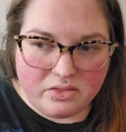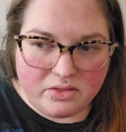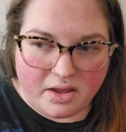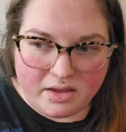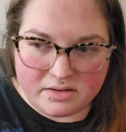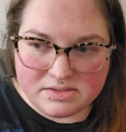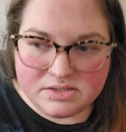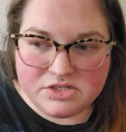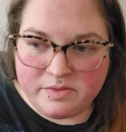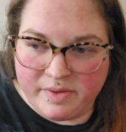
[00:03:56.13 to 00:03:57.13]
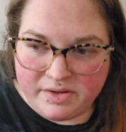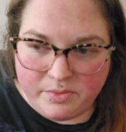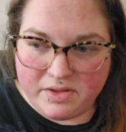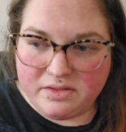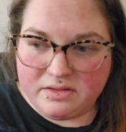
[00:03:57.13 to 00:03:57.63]
things. She made
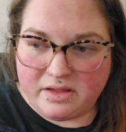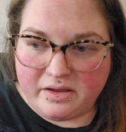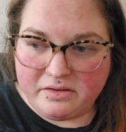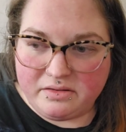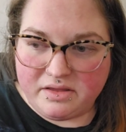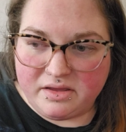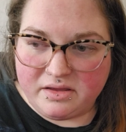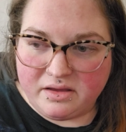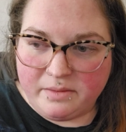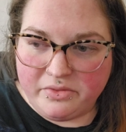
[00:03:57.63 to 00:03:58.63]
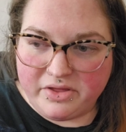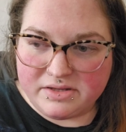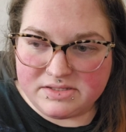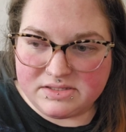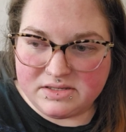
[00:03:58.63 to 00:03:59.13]
one that, like, a couple
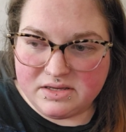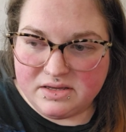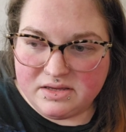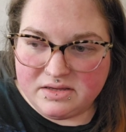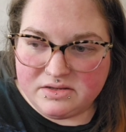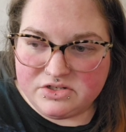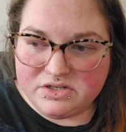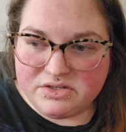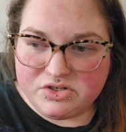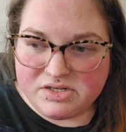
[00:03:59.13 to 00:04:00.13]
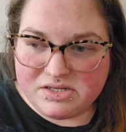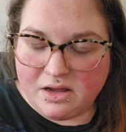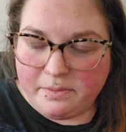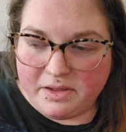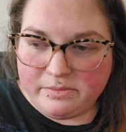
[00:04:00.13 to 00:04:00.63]
things. She tries
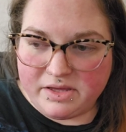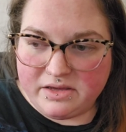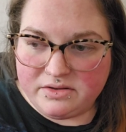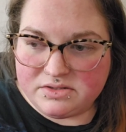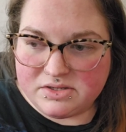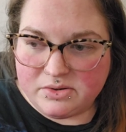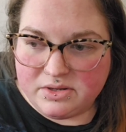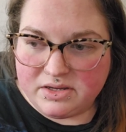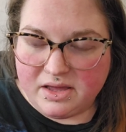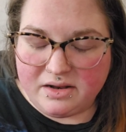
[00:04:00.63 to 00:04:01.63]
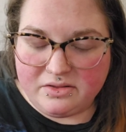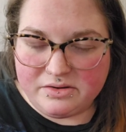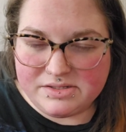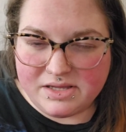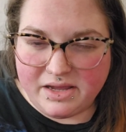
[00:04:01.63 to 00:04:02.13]
copying me, so it kind of
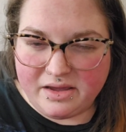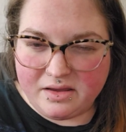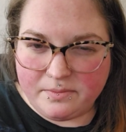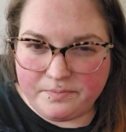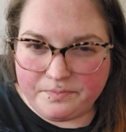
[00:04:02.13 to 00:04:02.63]
looks like